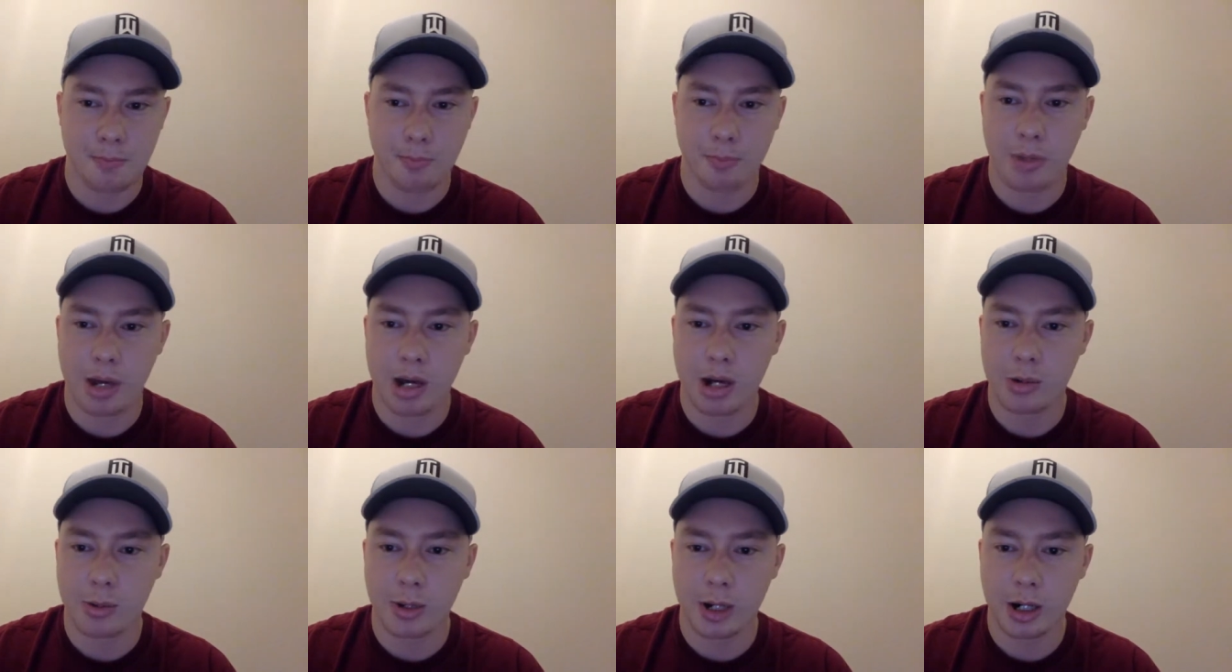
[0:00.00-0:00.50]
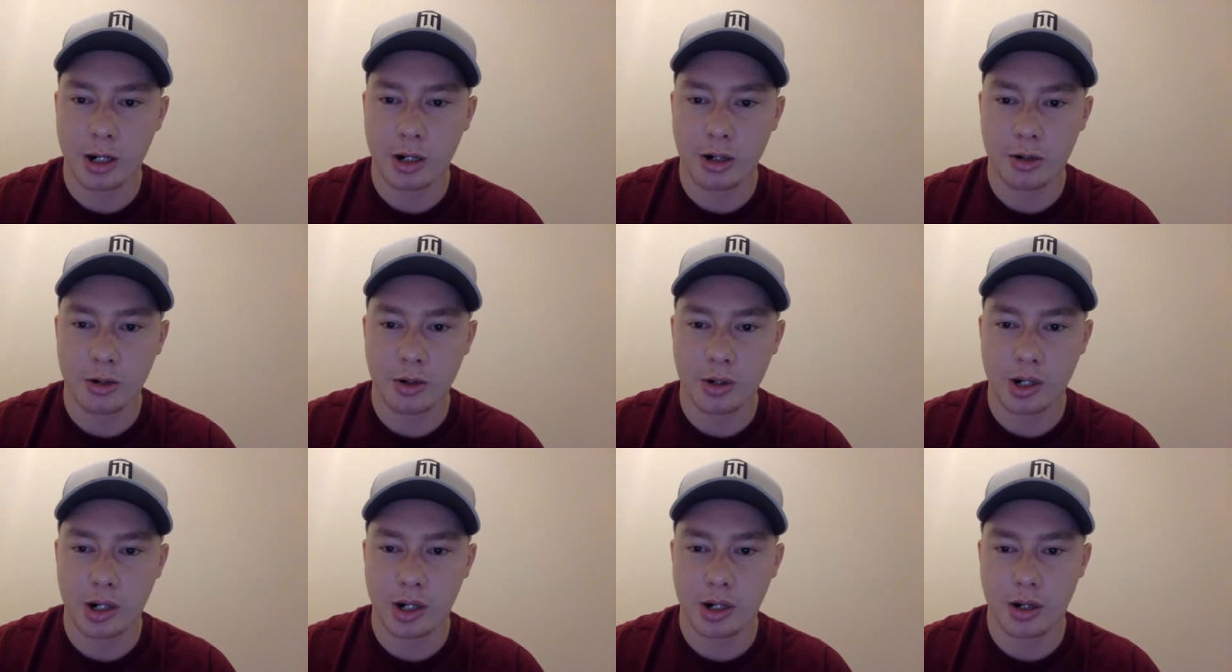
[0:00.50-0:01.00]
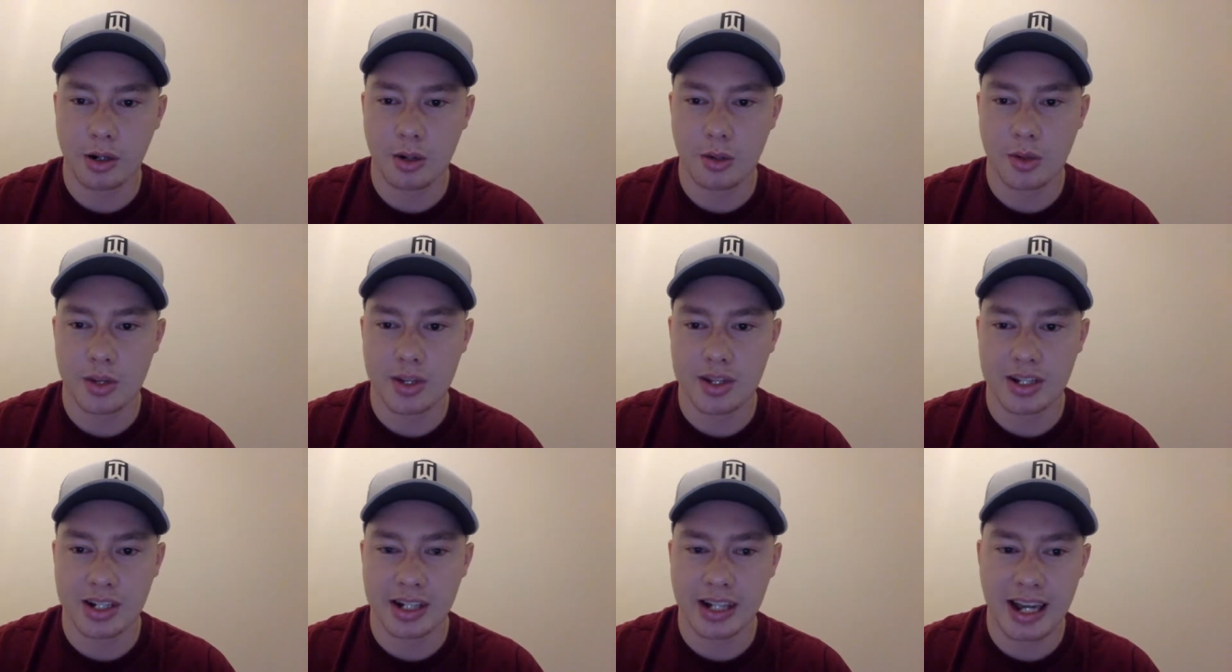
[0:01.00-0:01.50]

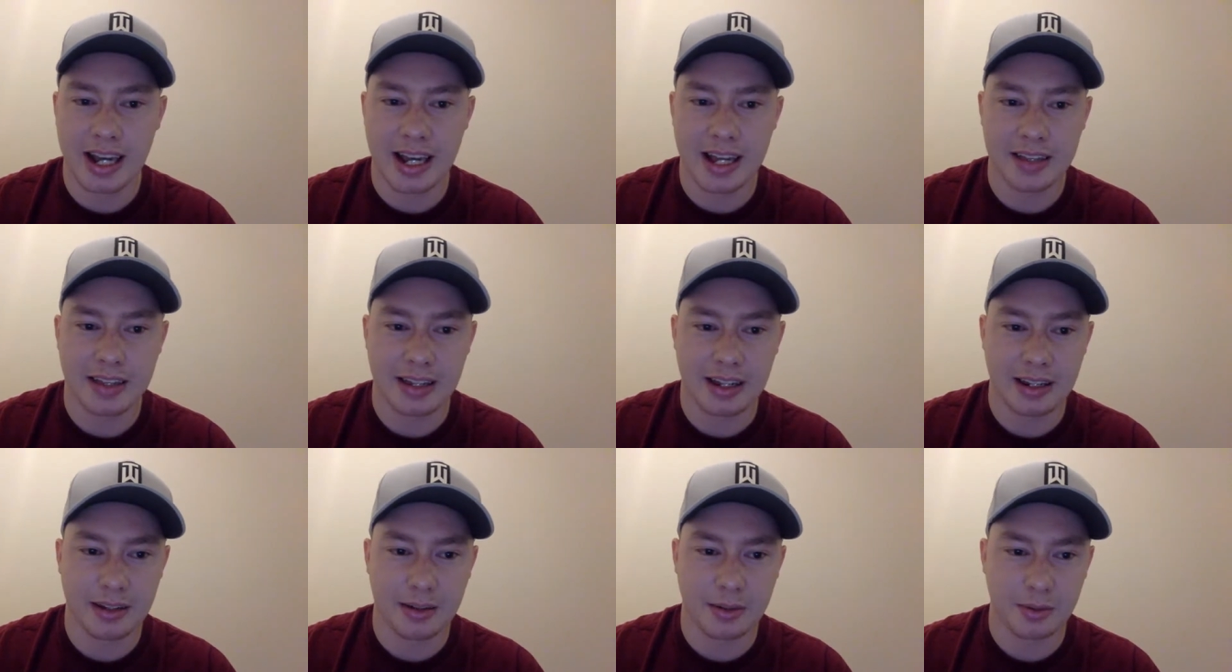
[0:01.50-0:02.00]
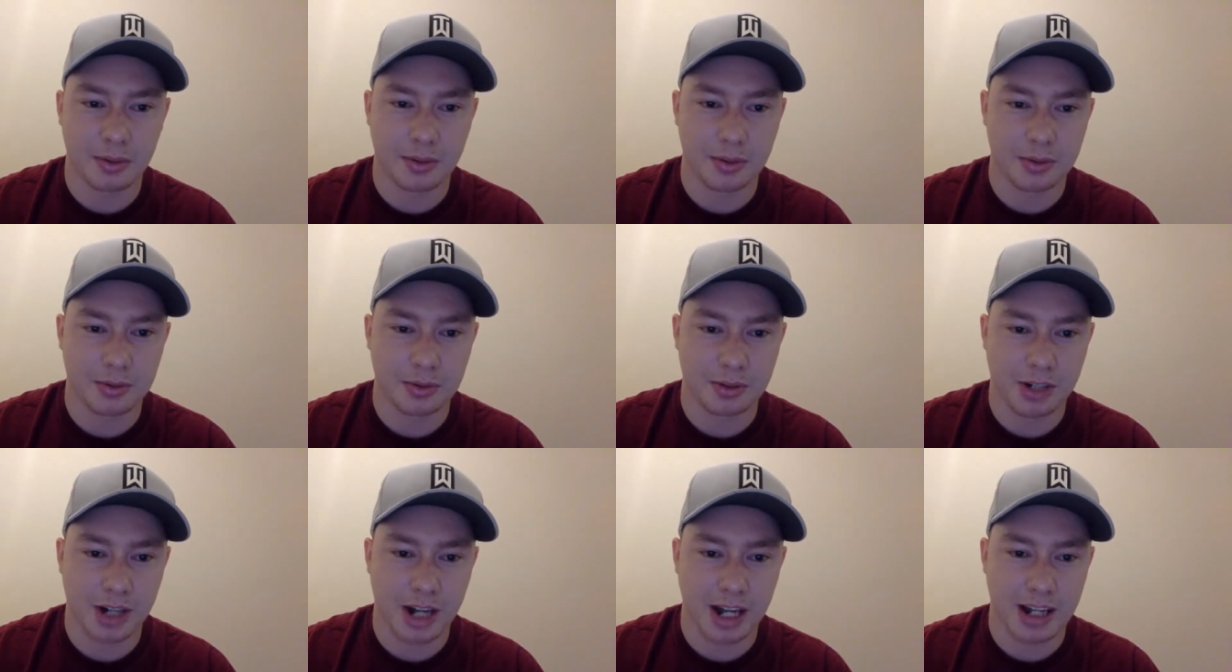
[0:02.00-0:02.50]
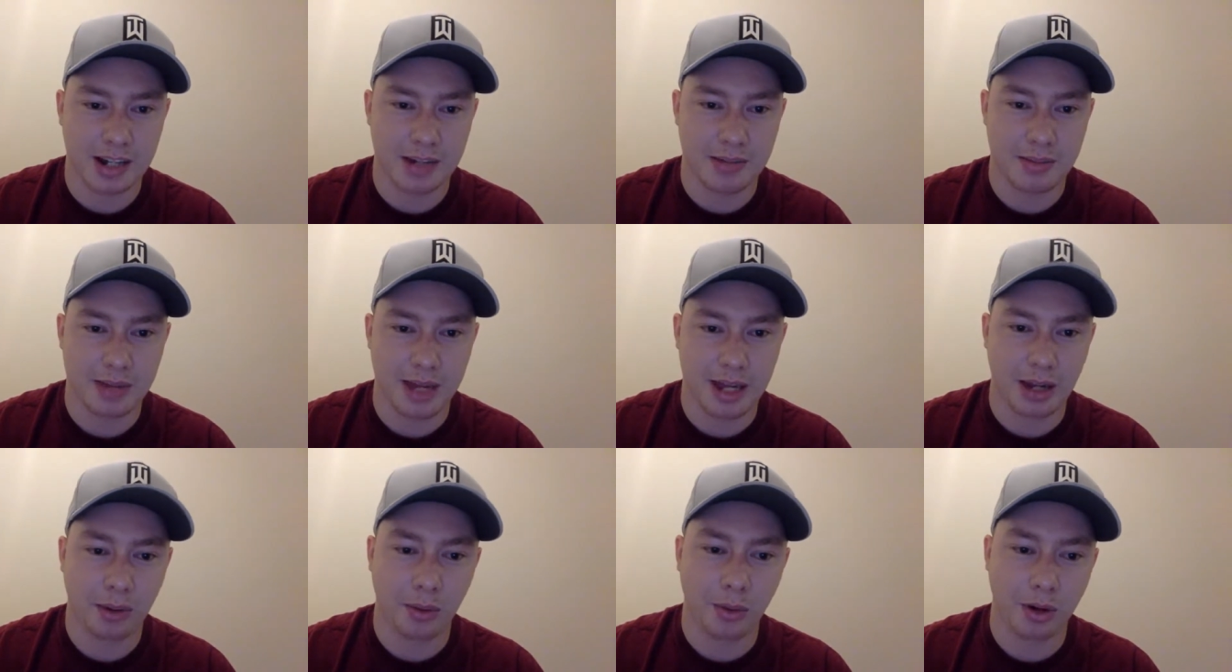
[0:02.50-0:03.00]
Bobo was a guy that tried
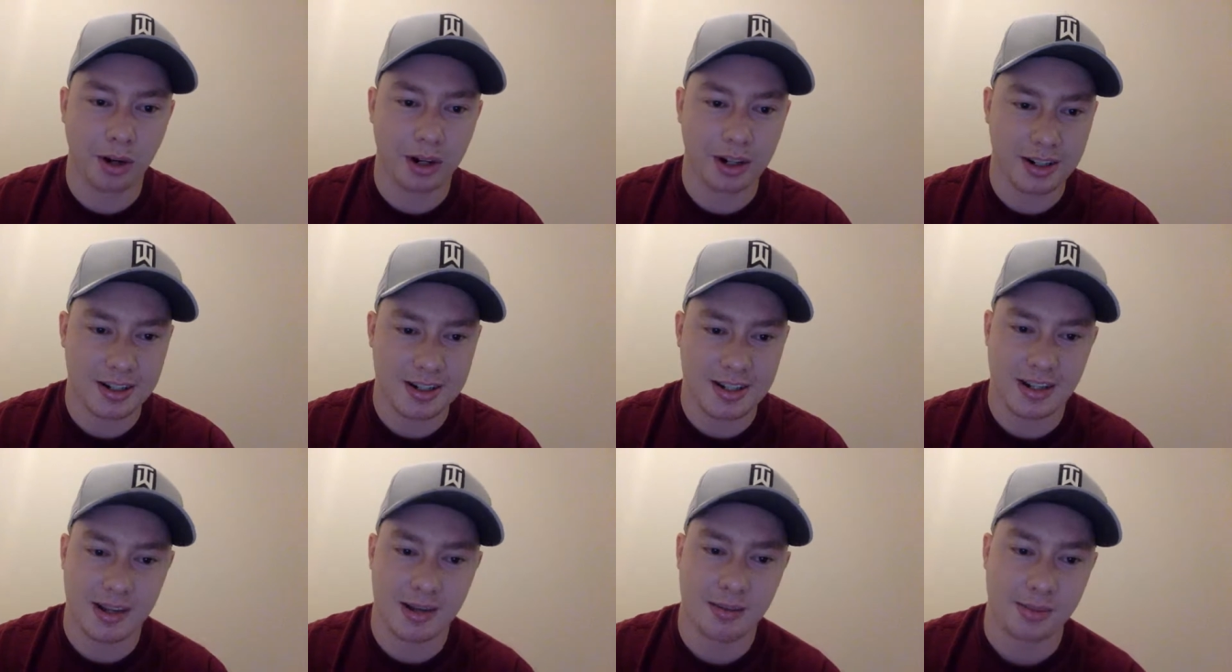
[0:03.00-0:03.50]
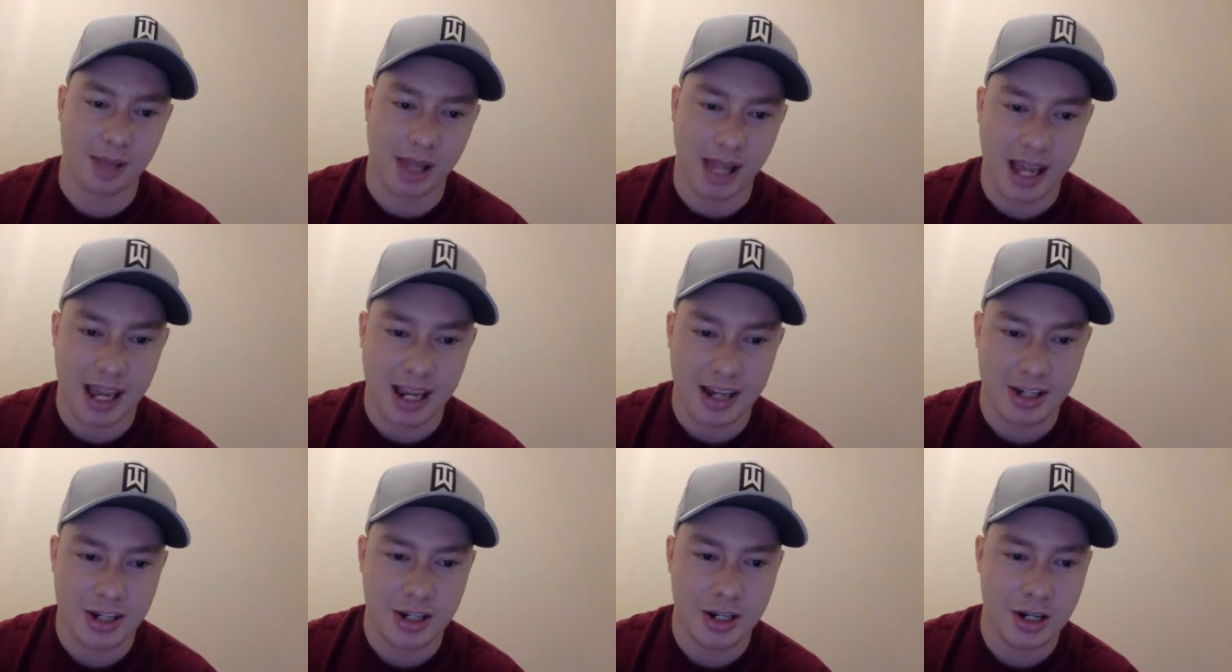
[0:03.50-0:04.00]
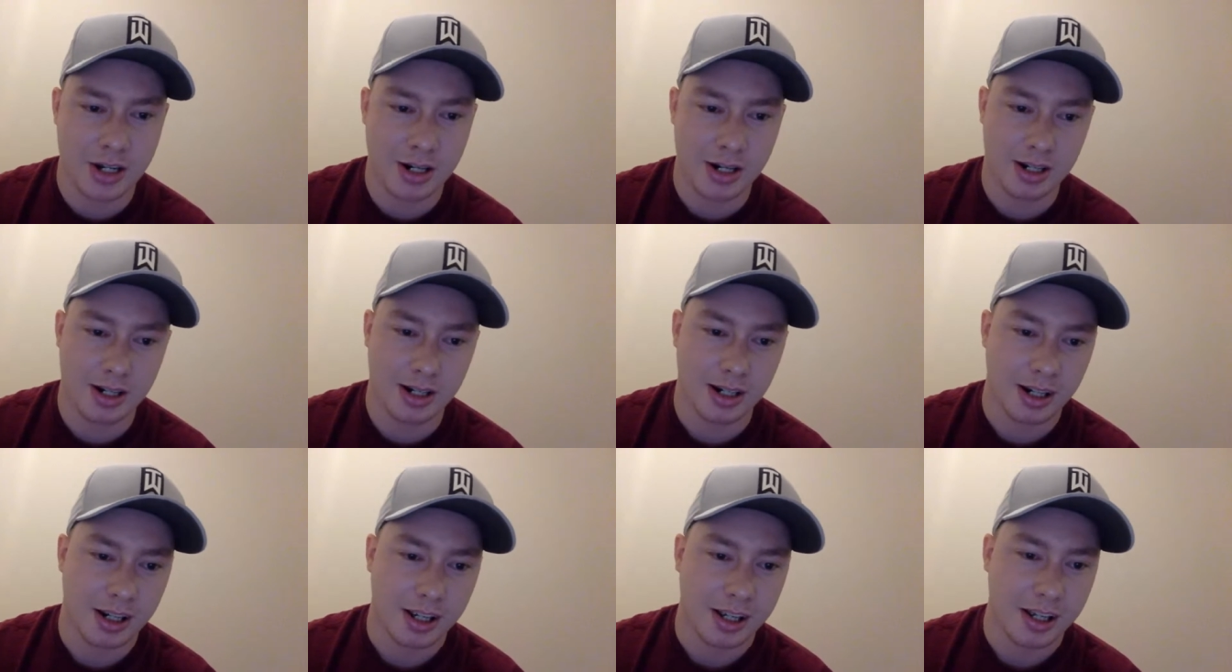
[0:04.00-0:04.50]
to make work some last
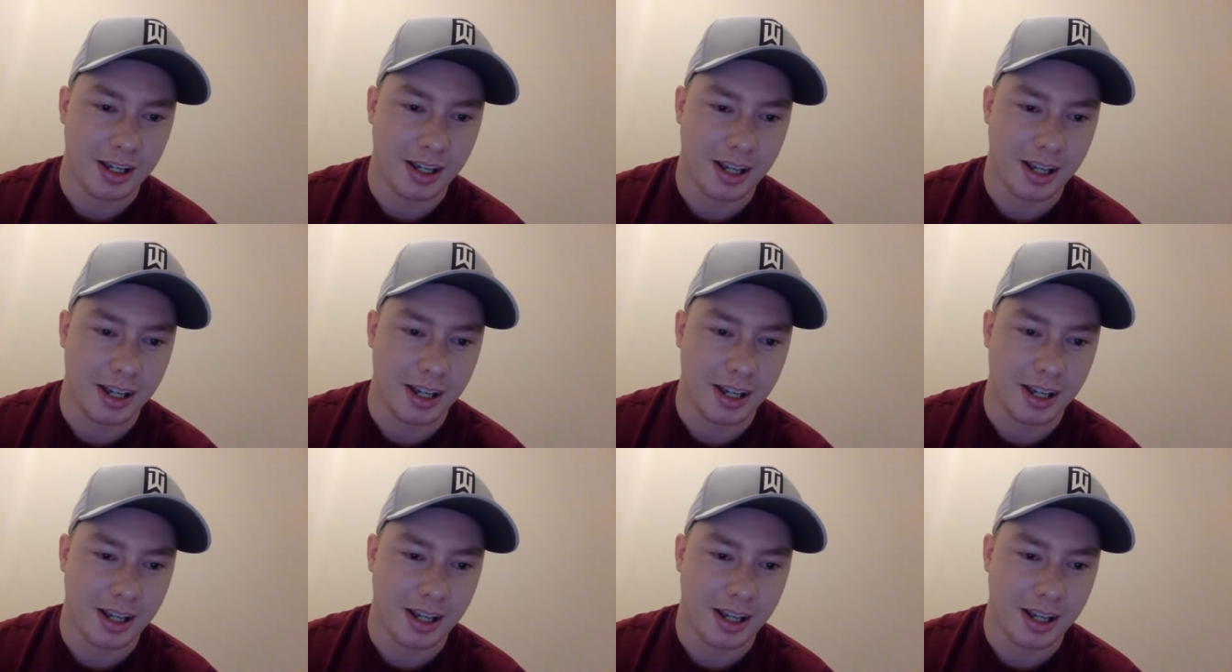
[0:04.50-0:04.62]
year,